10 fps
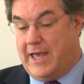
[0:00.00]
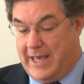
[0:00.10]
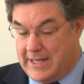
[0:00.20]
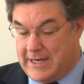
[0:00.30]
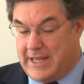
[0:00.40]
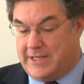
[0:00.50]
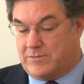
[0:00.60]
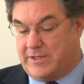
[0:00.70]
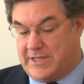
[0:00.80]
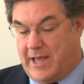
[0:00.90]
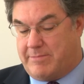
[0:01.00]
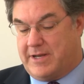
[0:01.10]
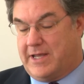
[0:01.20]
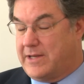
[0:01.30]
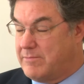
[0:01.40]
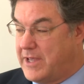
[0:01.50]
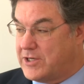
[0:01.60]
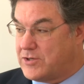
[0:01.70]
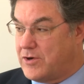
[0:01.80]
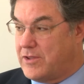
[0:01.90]
analyze what's happening and make
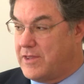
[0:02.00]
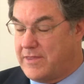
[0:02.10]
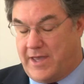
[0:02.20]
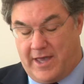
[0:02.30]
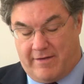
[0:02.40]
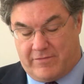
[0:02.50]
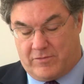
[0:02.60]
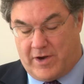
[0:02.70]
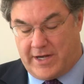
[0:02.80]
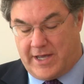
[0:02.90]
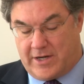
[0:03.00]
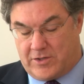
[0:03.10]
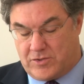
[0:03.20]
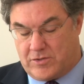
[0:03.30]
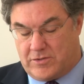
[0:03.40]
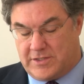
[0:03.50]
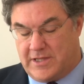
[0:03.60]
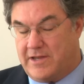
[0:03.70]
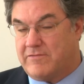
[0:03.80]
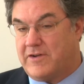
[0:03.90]
sure that they have the right kind of controls? And
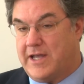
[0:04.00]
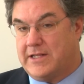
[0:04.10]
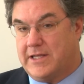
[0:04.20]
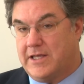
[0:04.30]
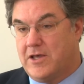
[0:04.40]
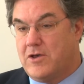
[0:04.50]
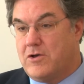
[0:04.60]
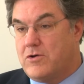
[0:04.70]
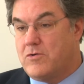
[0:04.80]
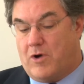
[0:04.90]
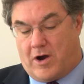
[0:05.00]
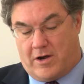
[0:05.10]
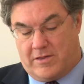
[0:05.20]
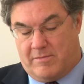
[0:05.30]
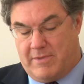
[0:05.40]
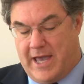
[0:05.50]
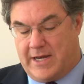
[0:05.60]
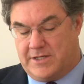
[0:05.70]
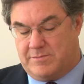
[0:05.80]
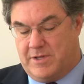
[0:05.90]
then finally, who are the
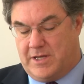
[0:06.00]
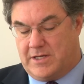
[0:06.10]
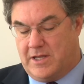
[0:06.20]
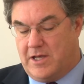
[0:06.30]
management?